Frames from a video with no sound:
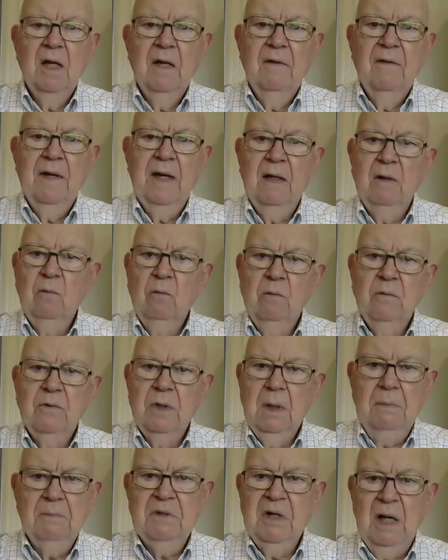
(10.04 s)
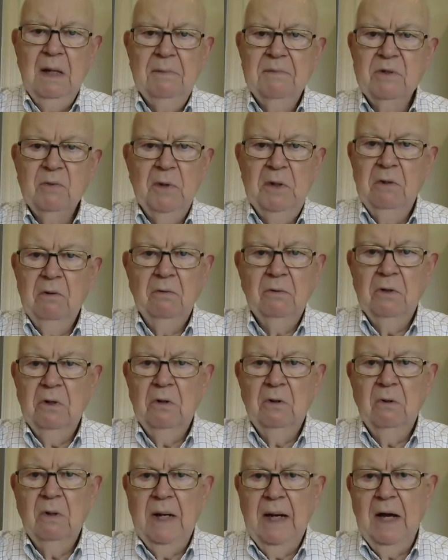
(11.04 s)
that sometimes we don't
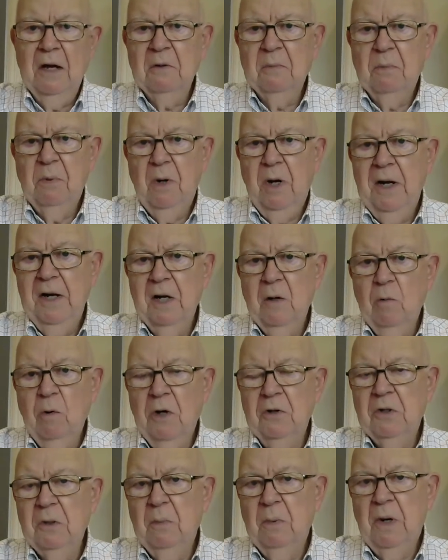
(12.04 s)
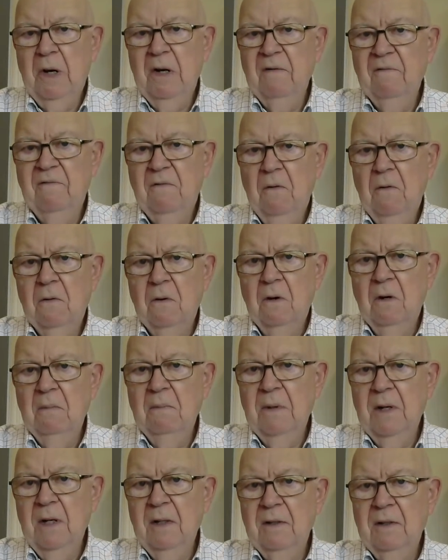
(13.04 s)
know how to pray or what to pray for,
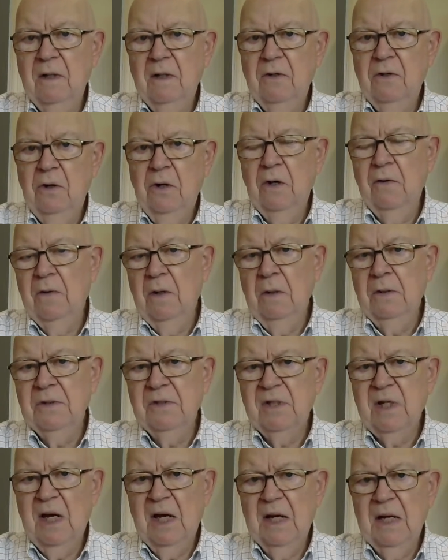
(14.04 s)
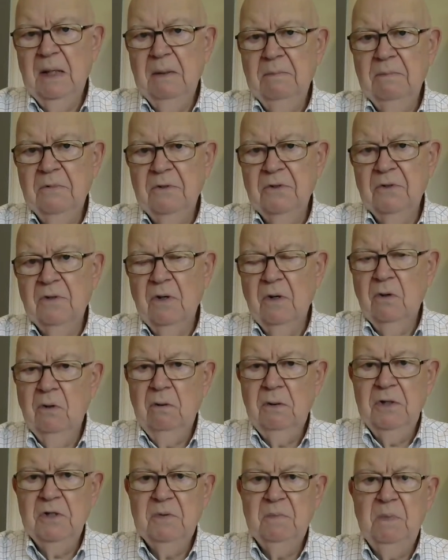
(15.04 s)
but during those times the
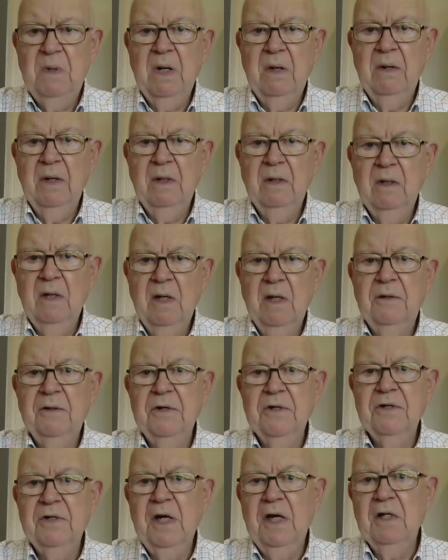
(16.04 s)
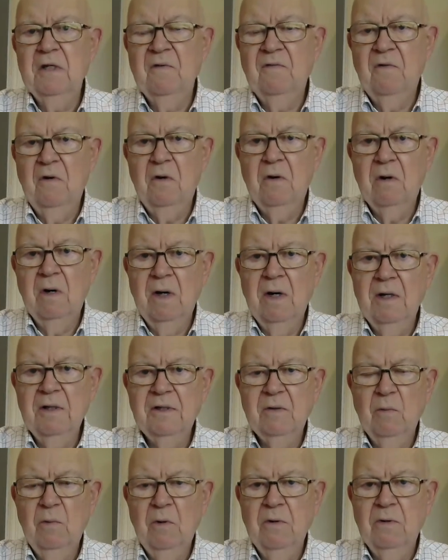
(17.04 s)
Holy Spirit intercedes for
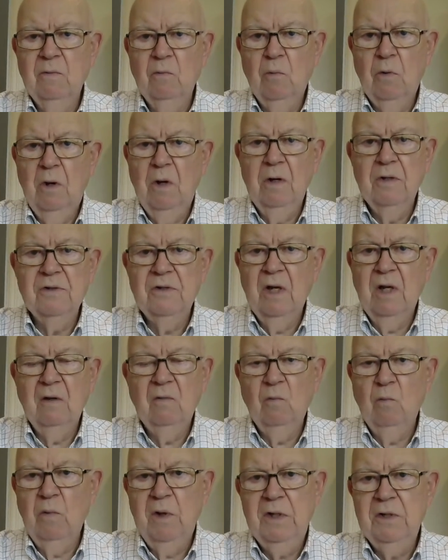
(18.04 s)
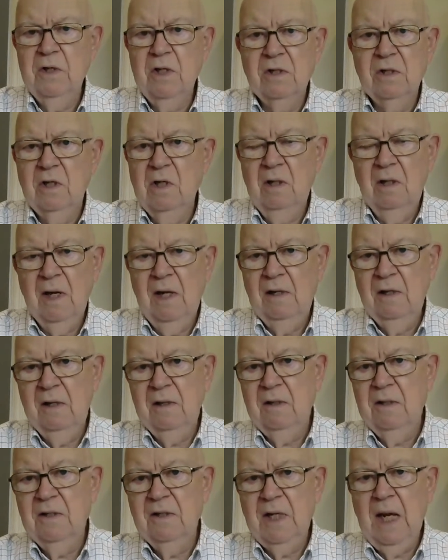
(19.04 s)
us with words that we just could not
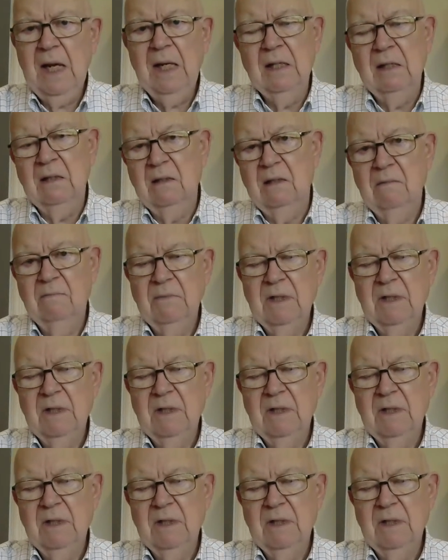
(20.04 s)
understand.